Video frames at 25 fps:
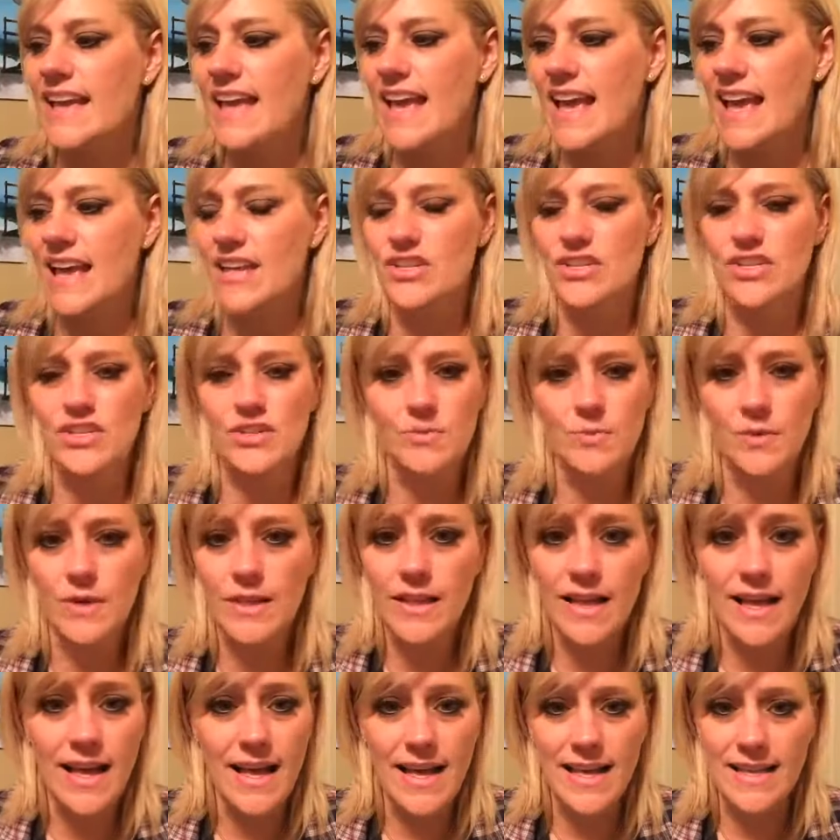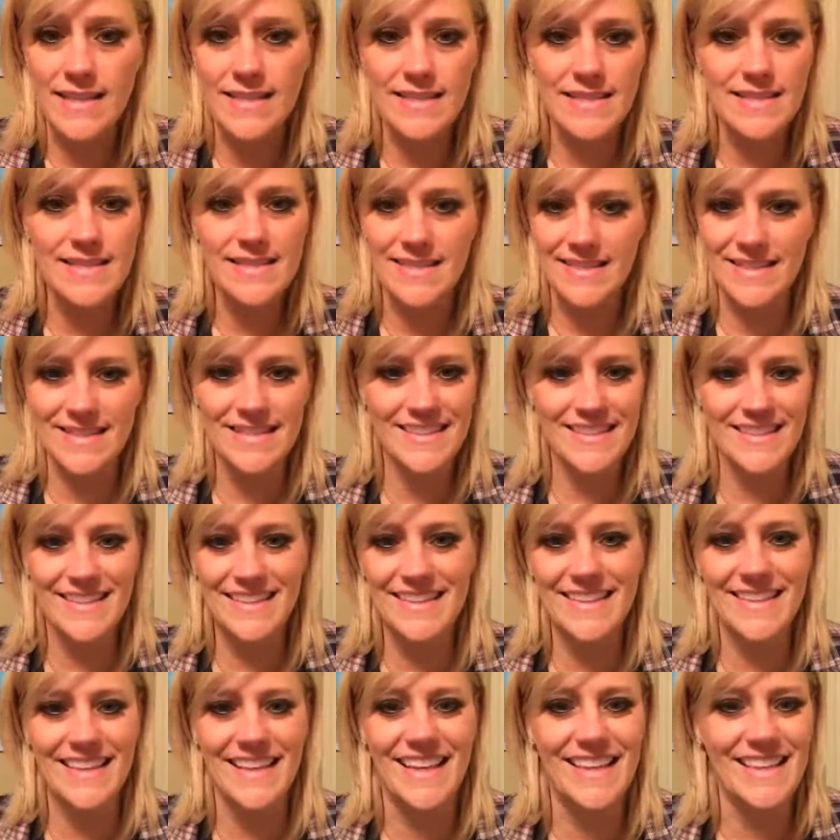And just realize
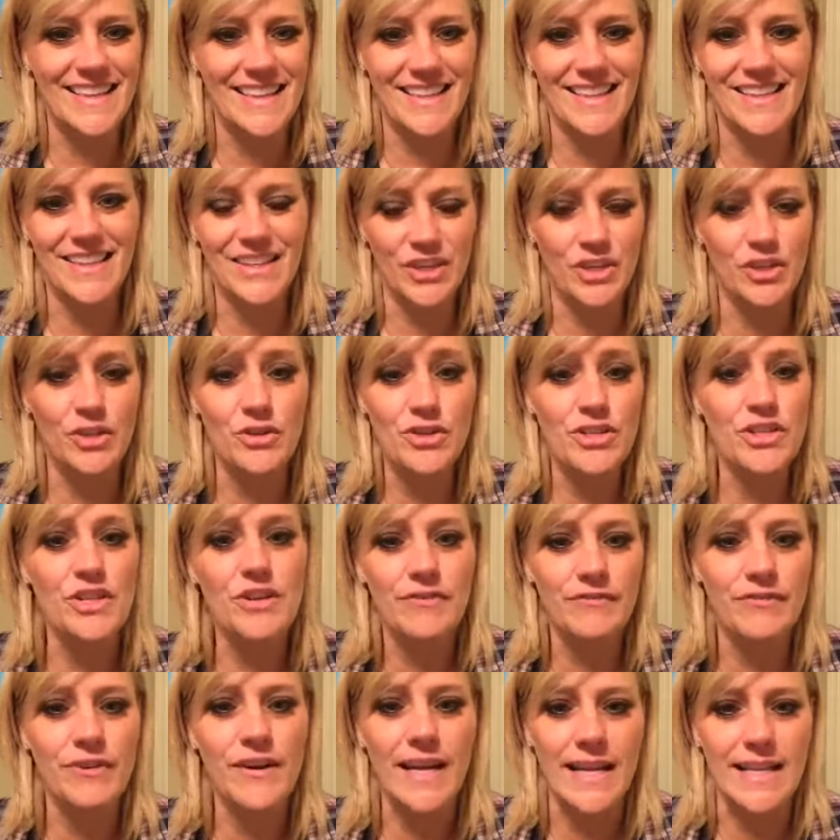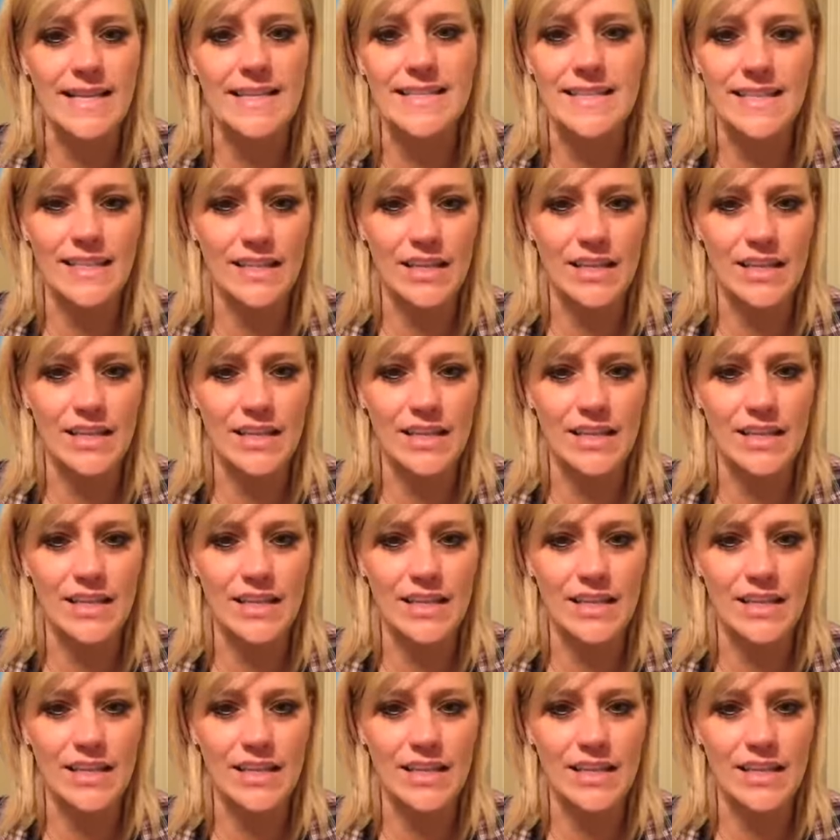you're still friends.